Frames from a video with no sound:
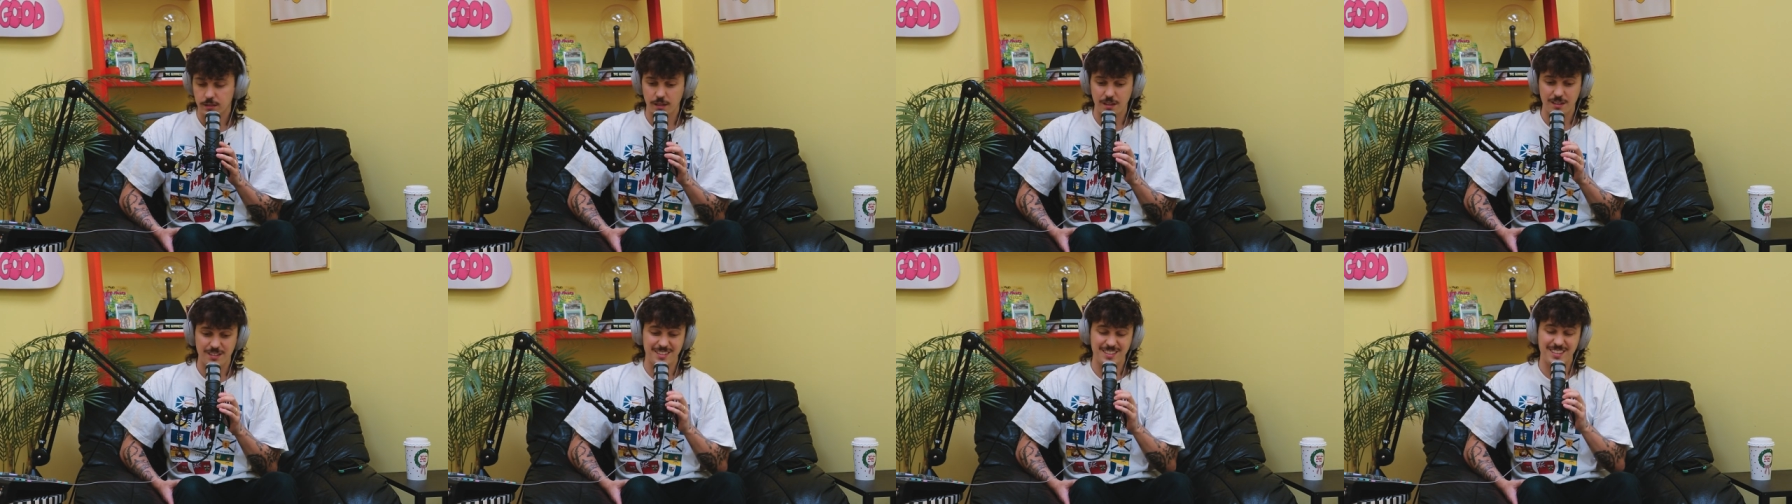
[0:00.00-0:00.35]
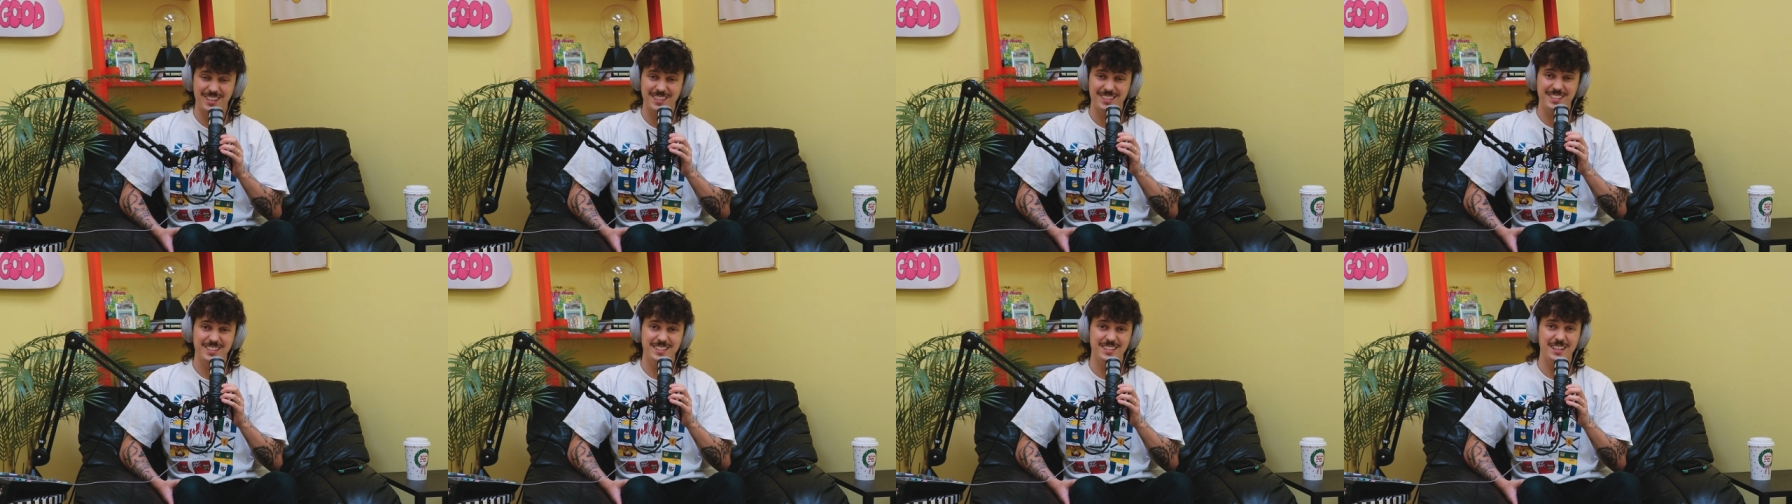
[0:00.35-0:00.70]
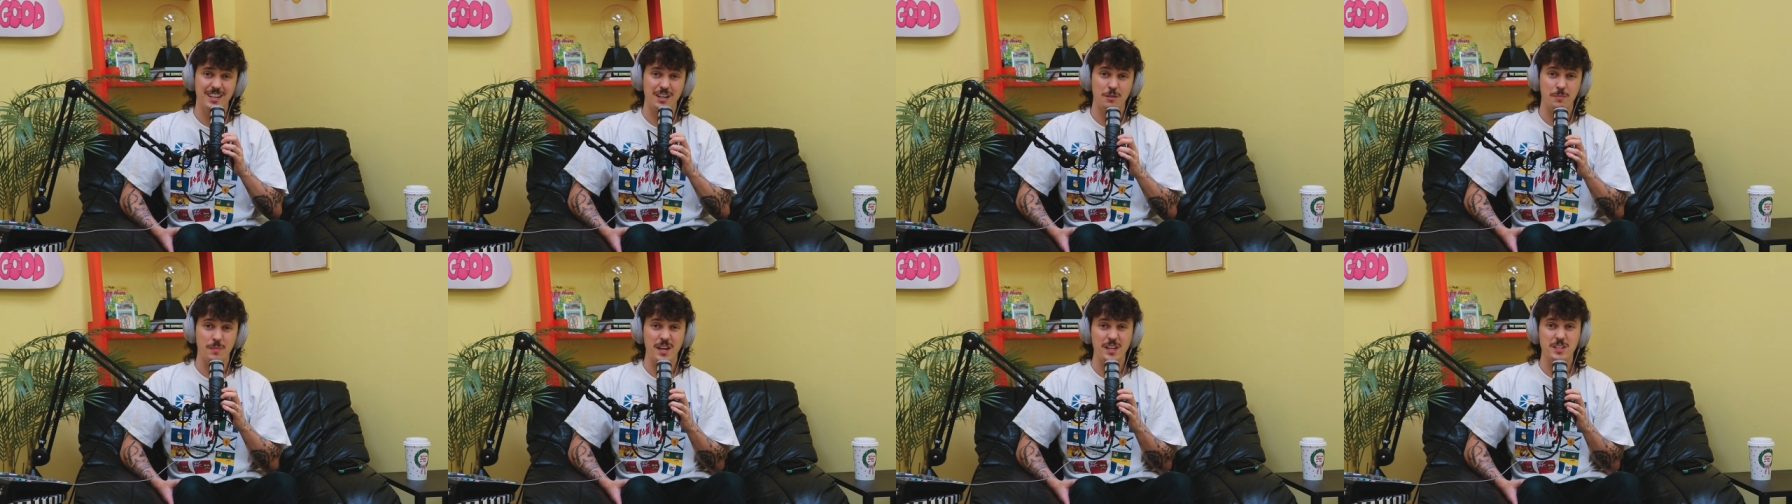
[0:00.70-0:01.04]
It sucks to
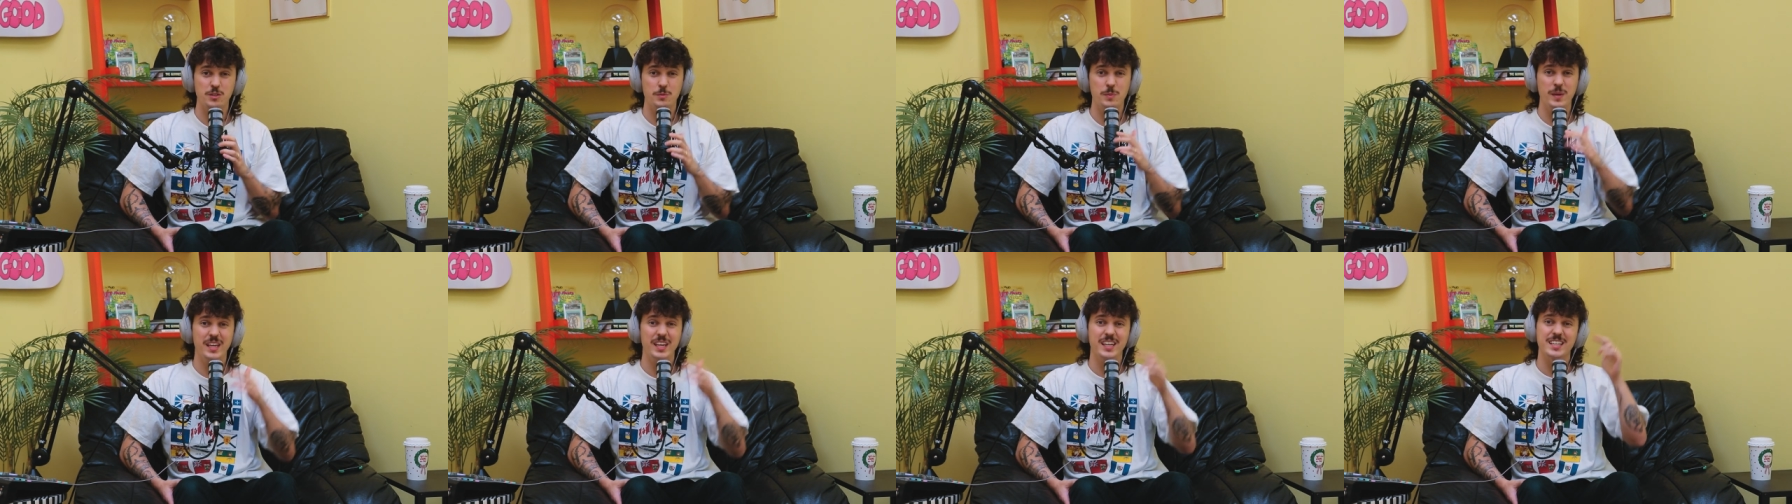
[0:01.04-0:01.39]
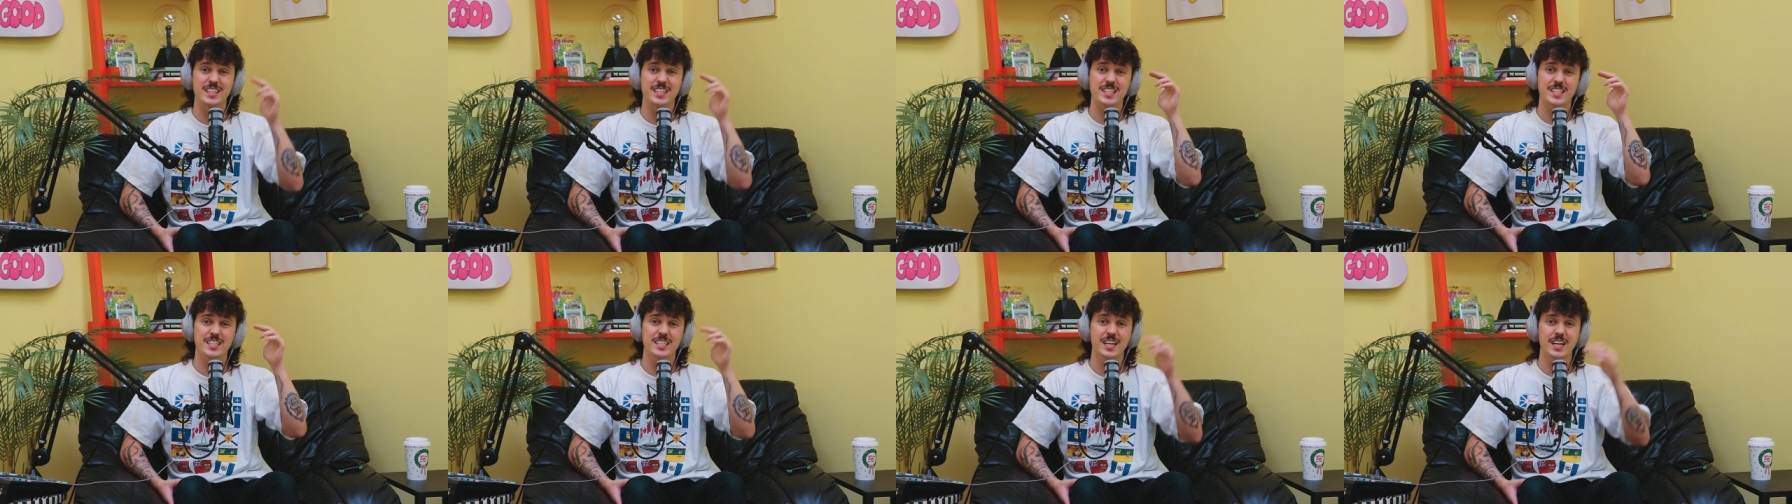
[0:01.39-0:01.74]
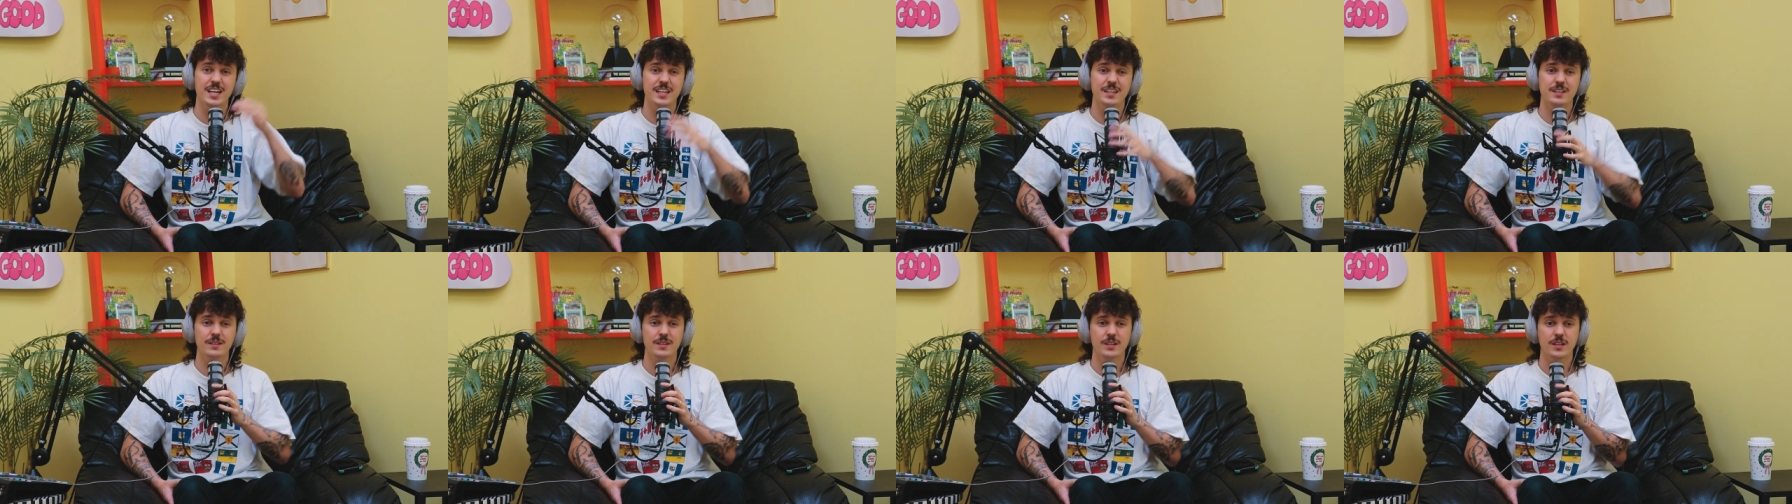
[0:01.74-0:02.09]
suck, man. Speaking of
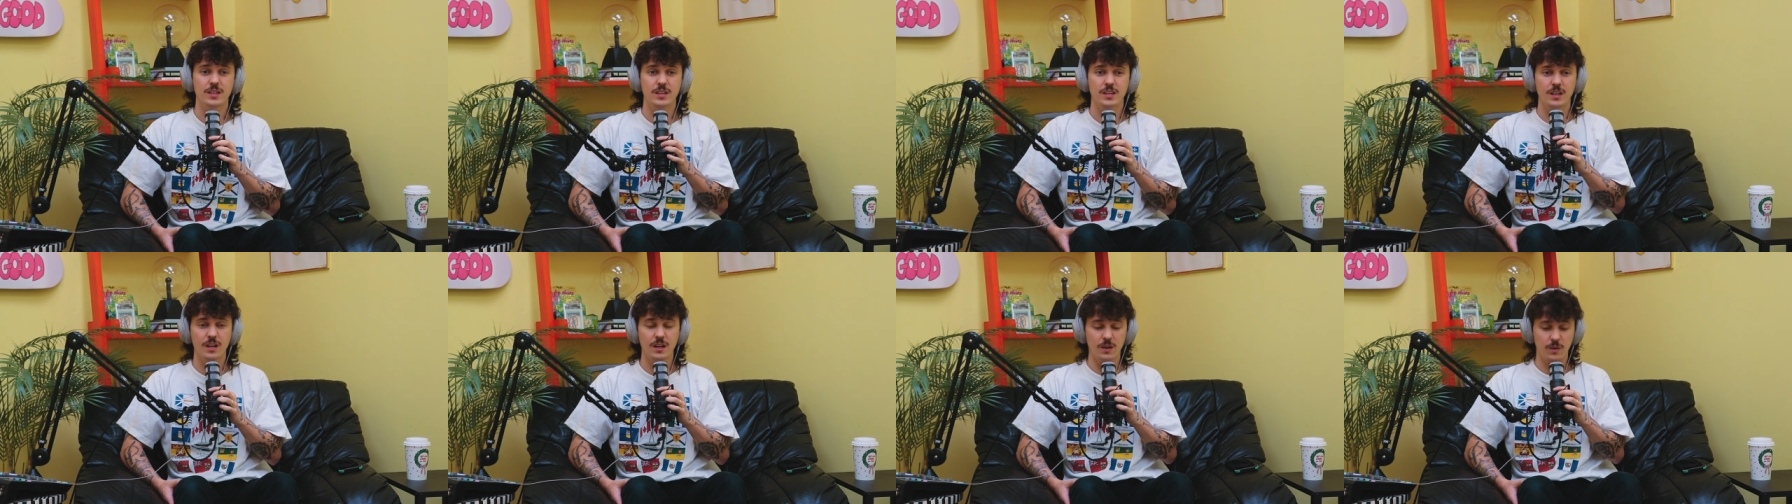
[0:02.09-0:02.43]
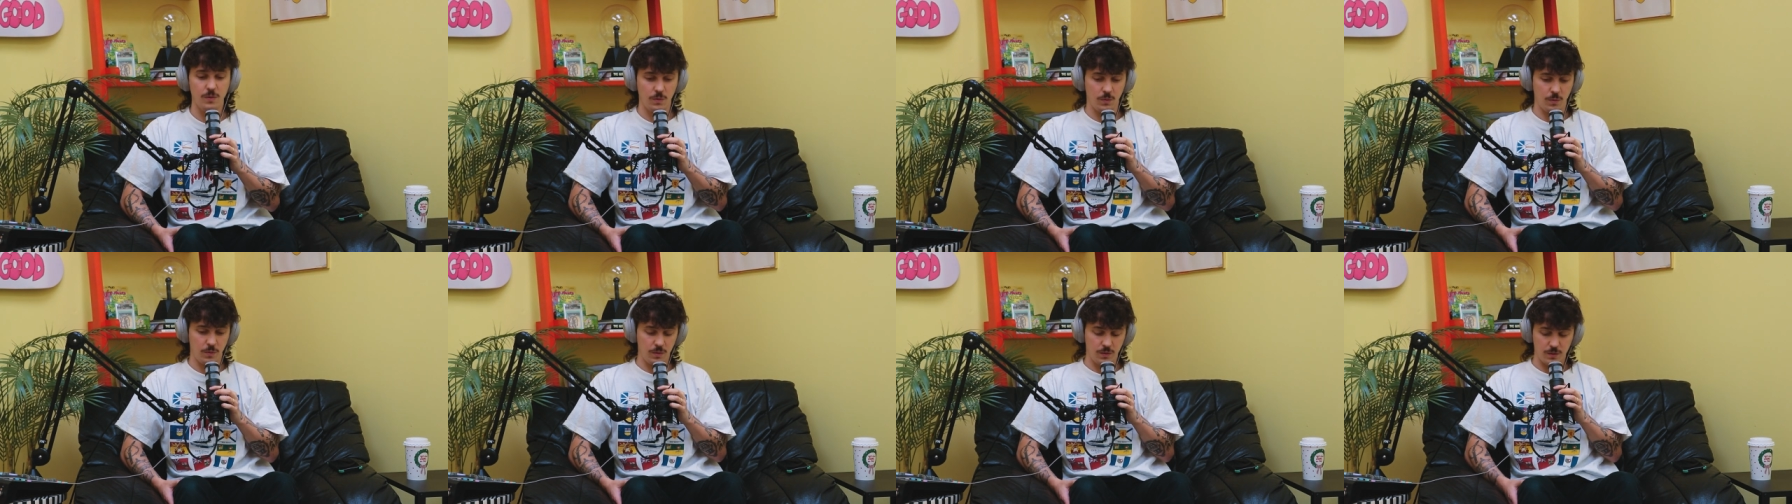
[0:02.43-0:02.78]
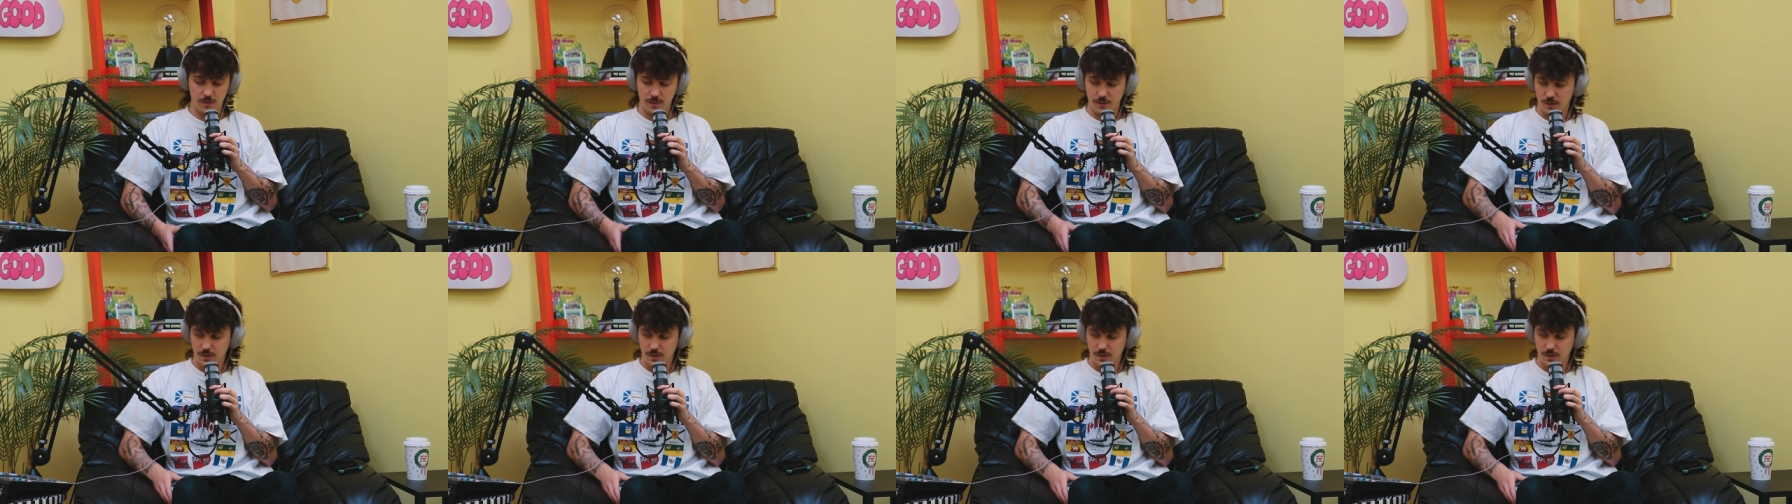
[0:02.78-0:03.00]
sun, yo.